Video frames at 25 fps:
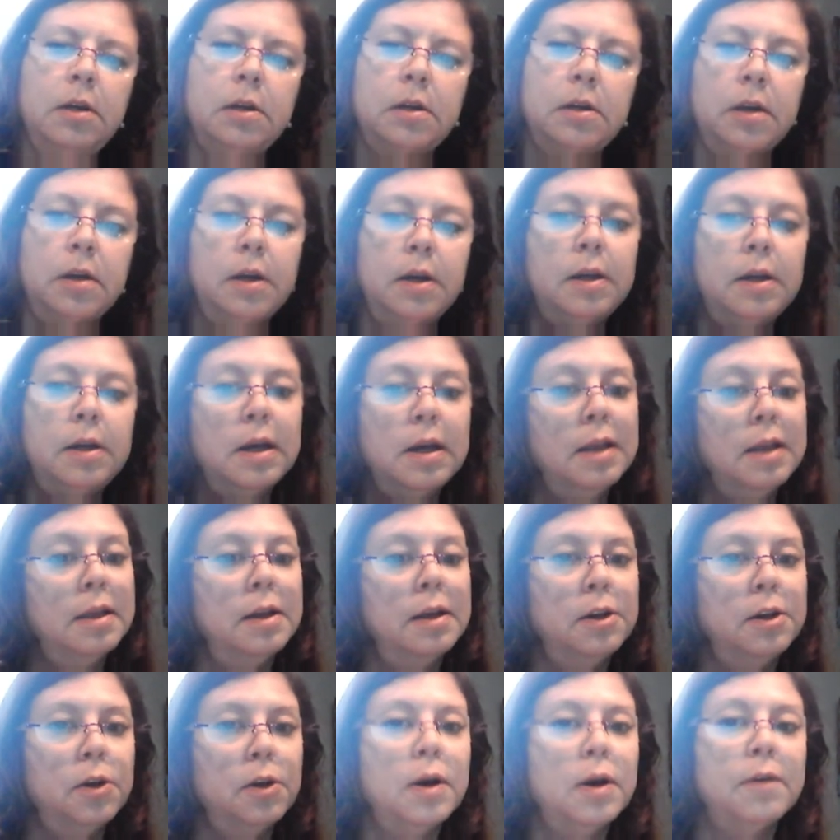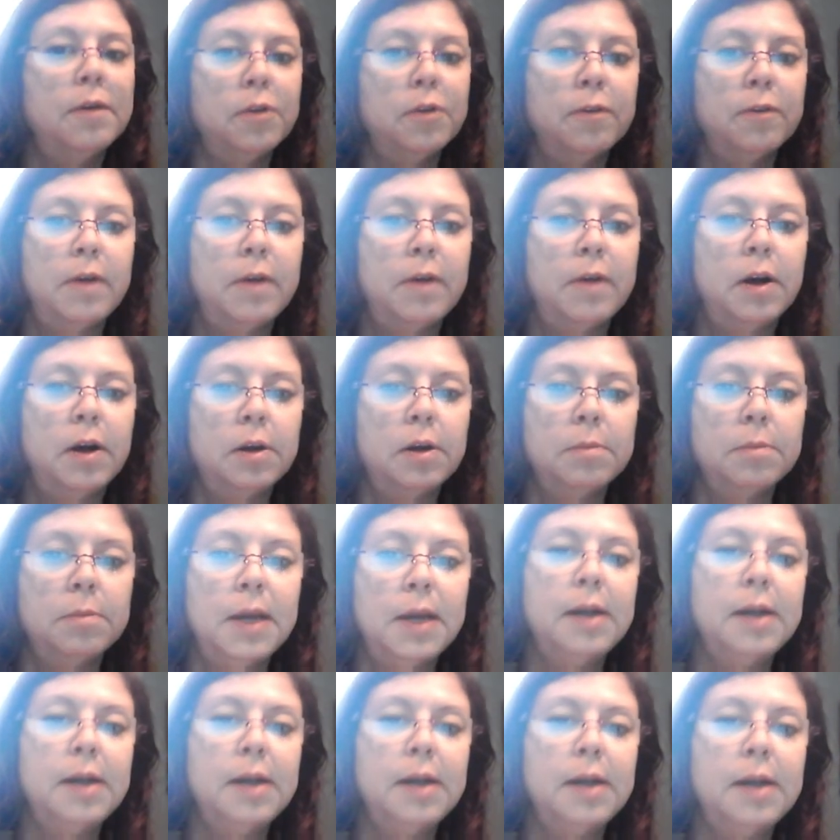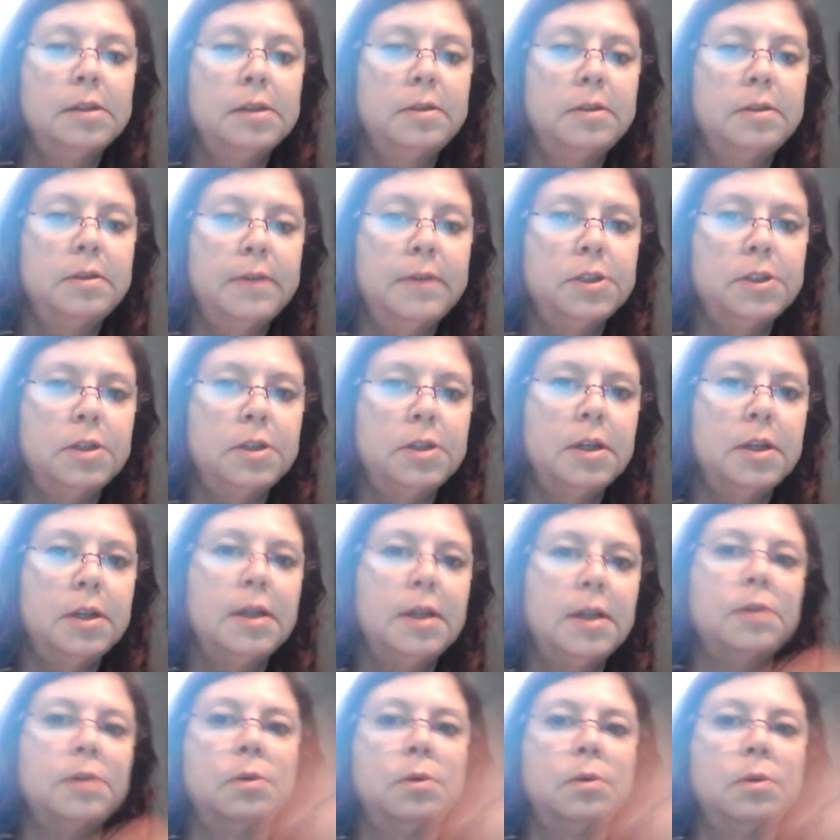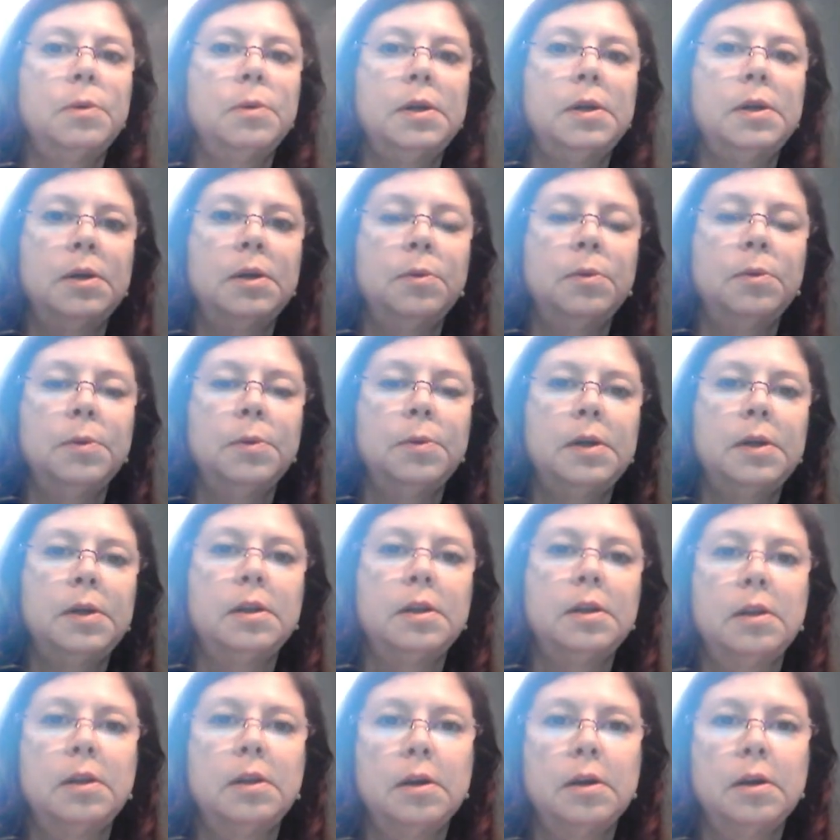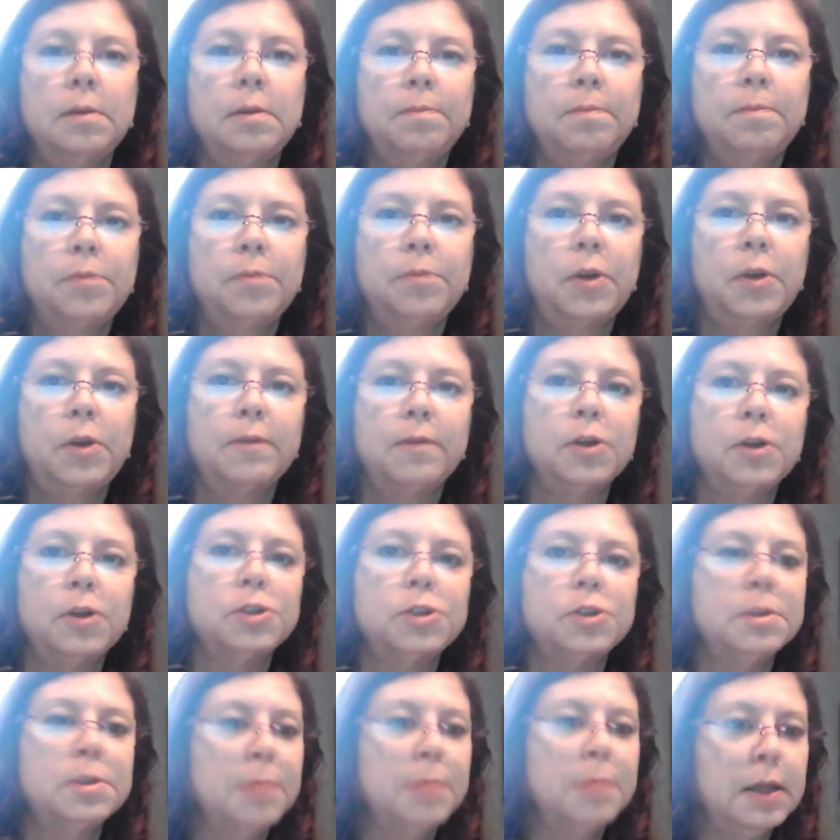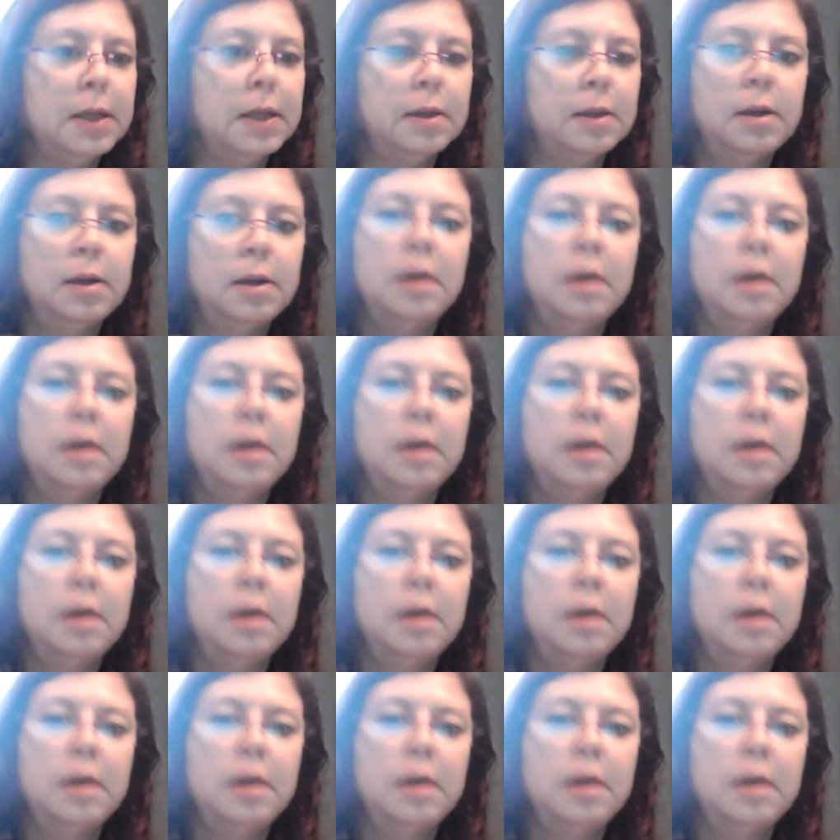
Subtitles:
Okay. And then you have your volume. And it's division, and that's what we did when we did the conversion method.